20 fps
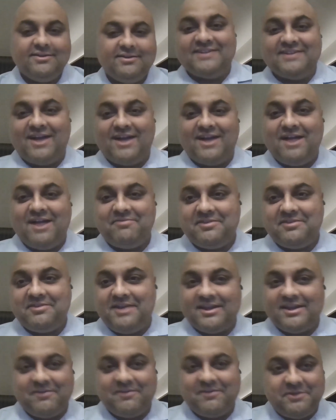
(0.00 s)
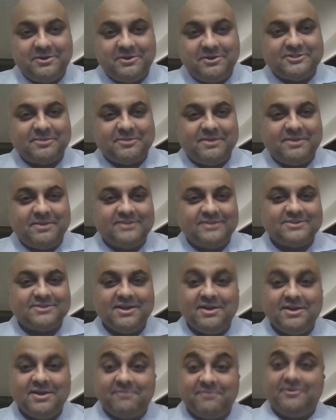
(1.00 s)
Often, if you're doing something that's
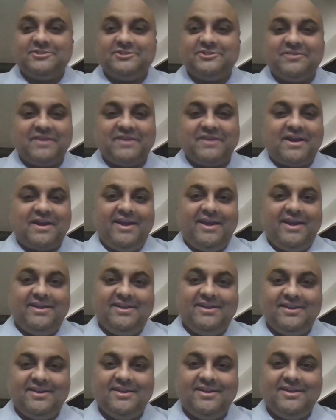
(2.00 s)
first of a kind,